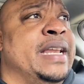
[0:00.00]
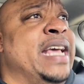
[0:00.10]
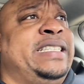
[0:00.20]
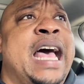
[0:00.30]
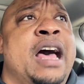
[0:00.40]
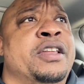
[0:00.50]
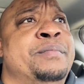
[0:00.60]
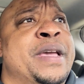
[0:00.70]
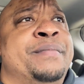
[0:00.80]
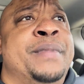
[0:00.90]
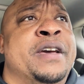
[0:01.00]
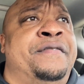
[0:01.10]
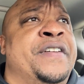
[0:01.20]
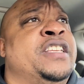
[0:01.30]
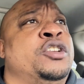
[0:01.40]
That's all the Meek Mill
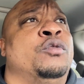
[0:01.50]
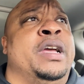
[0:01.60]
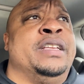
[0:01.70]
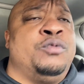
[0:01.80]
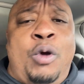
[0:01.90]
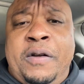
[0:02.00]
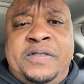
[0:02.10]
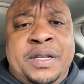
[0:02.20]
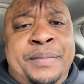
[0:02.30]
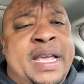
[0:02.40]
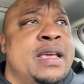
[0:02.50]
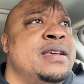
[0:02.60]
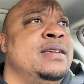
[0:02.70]
feature is worth to me.